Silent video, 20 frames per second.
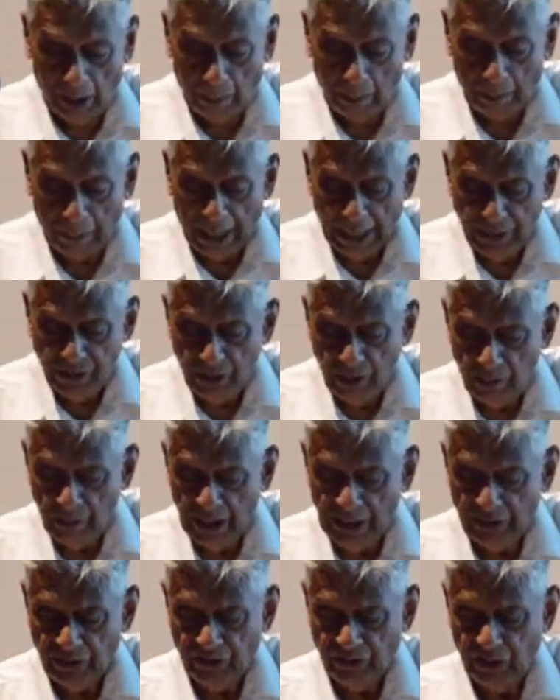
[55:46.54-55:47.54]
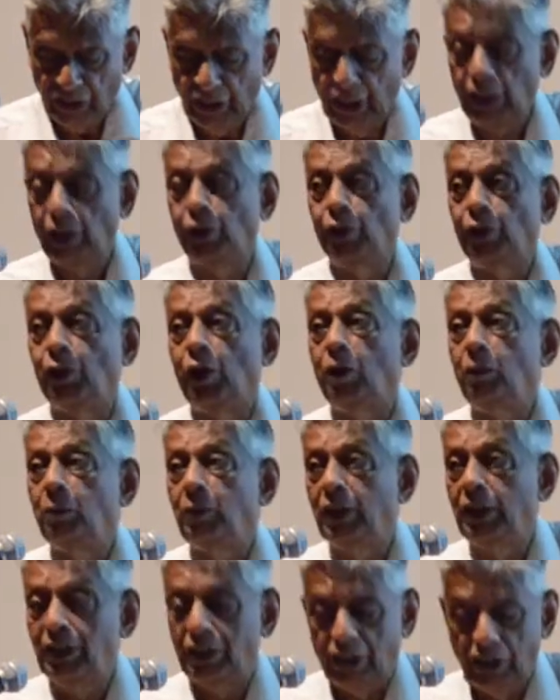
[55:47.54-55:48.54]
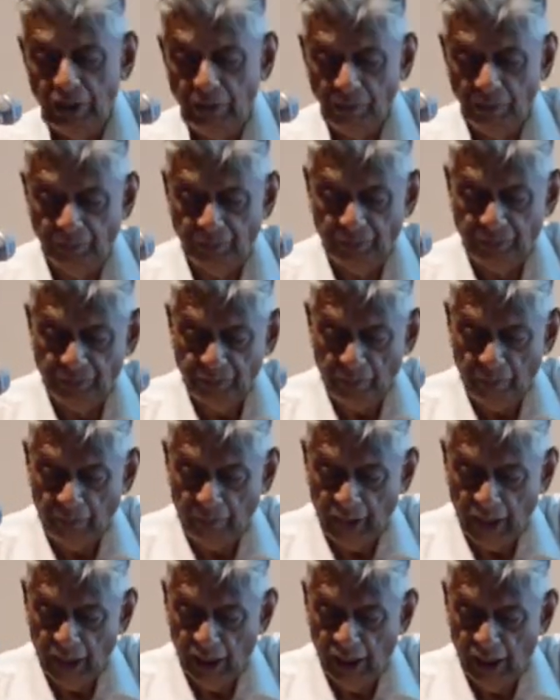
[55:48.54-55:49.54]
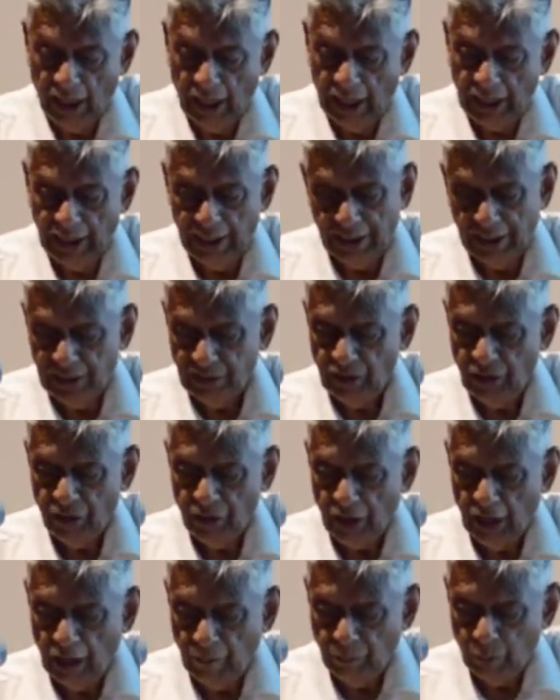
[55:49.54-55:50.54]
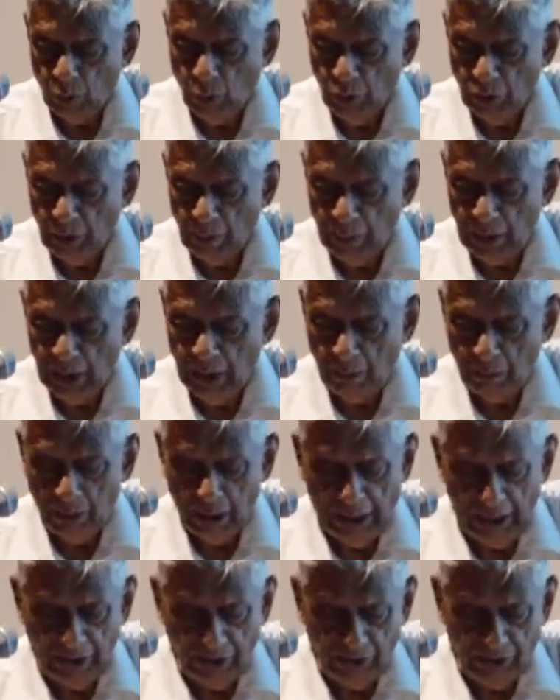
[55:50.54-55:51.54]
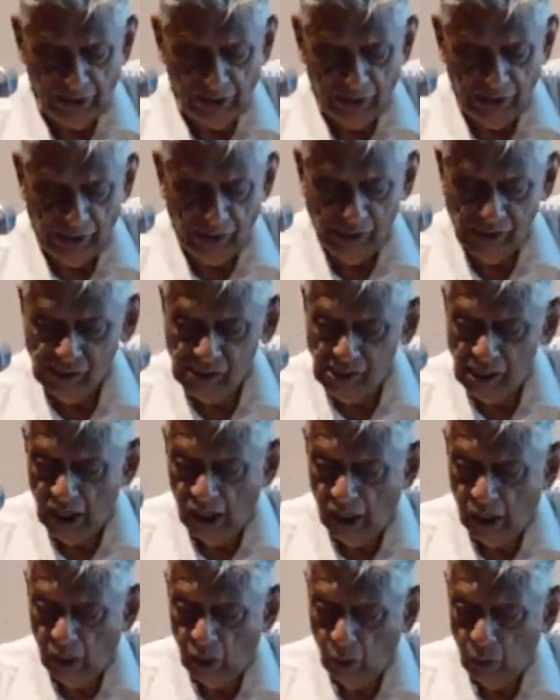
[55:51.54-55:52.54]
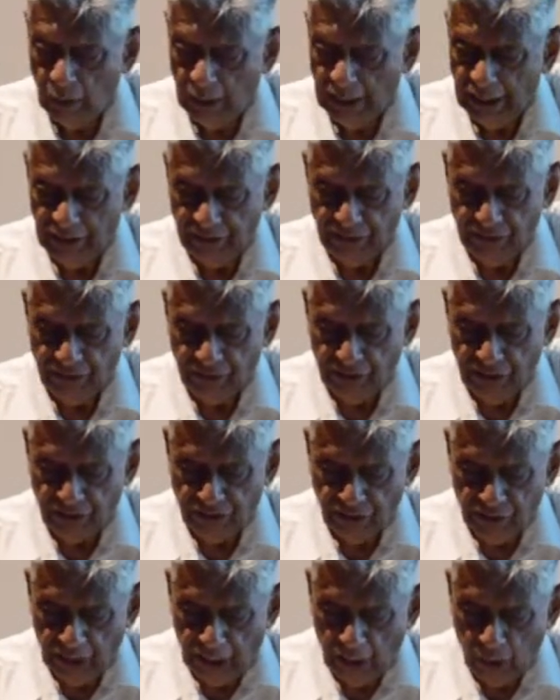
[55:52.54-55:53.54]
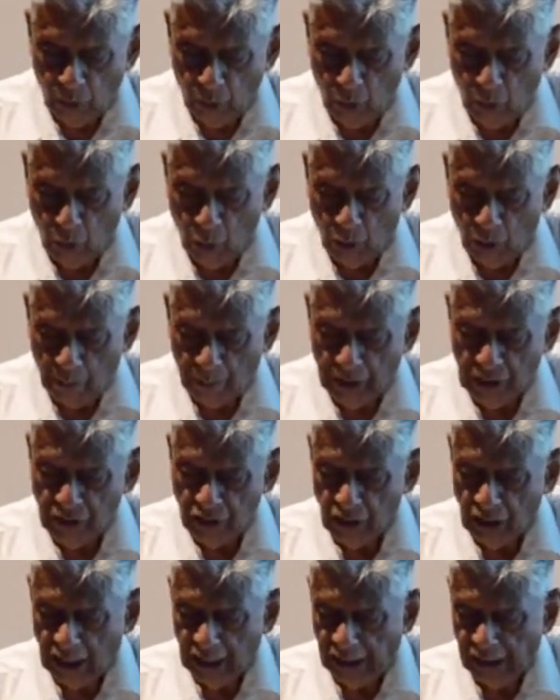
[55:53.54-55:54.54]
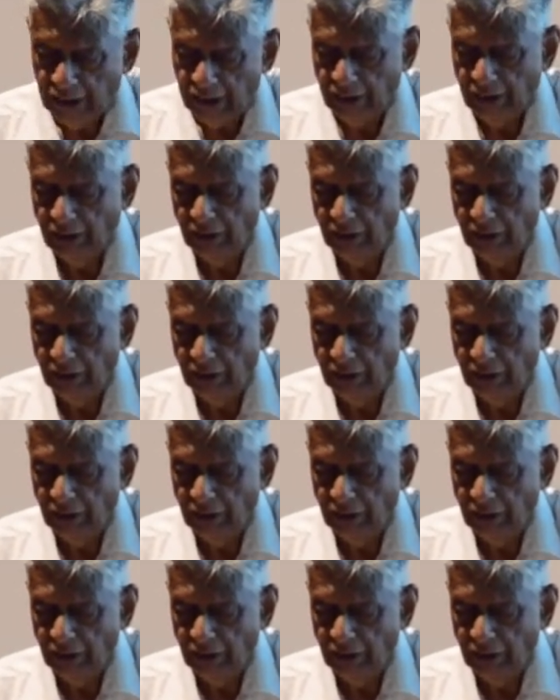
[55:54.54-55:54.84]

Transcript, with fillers: Panjim is a city corporation. It has a draft ODP in place, whereas the Say Old Goa Panchayat